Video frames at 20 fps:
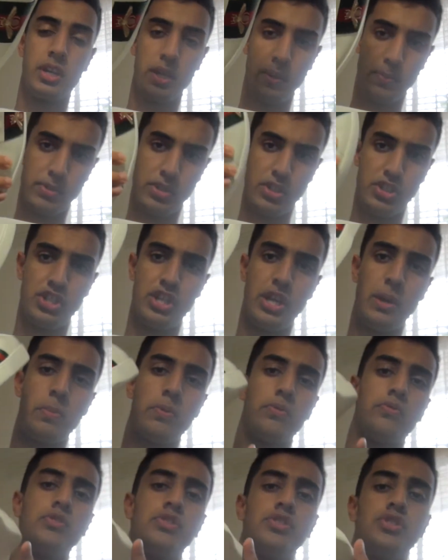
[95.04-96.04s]
keeps the shape
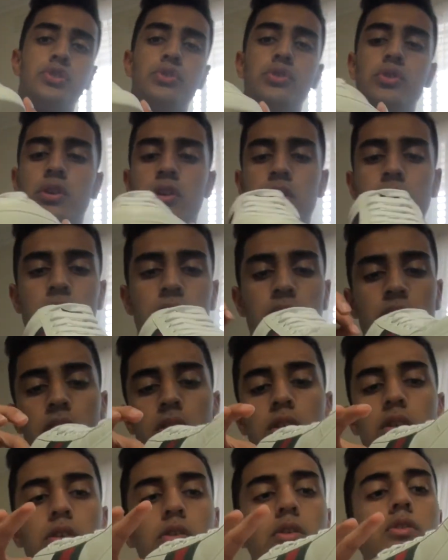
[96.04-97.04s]
of the shoe.
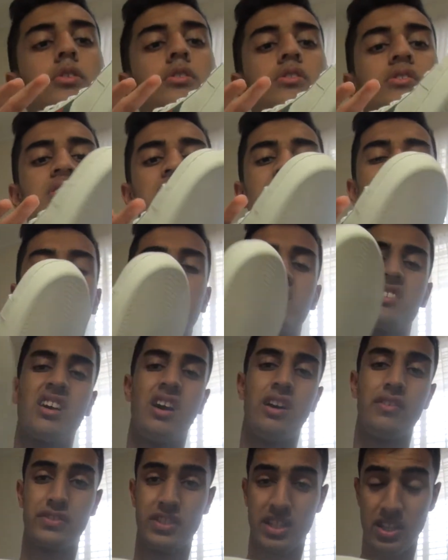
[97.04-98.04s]
Because this is
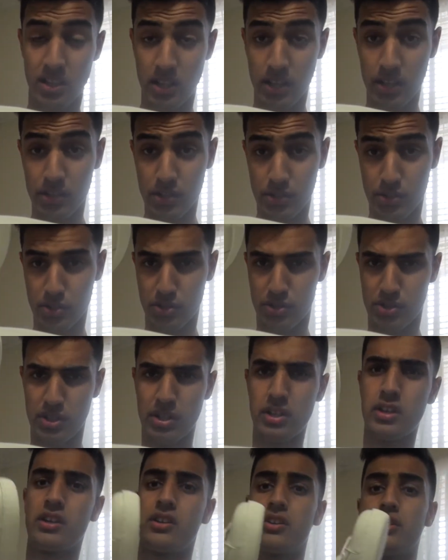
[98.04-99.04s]
calfskin leather, so it's
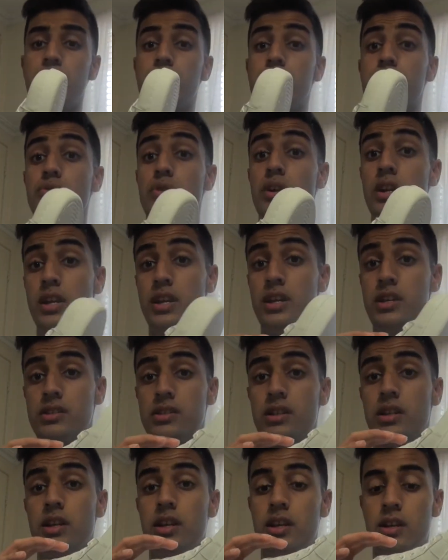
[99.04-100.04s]
gonna get creased really
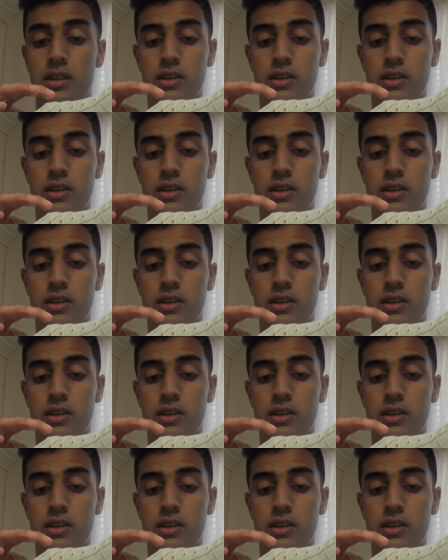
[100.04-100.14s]
easily.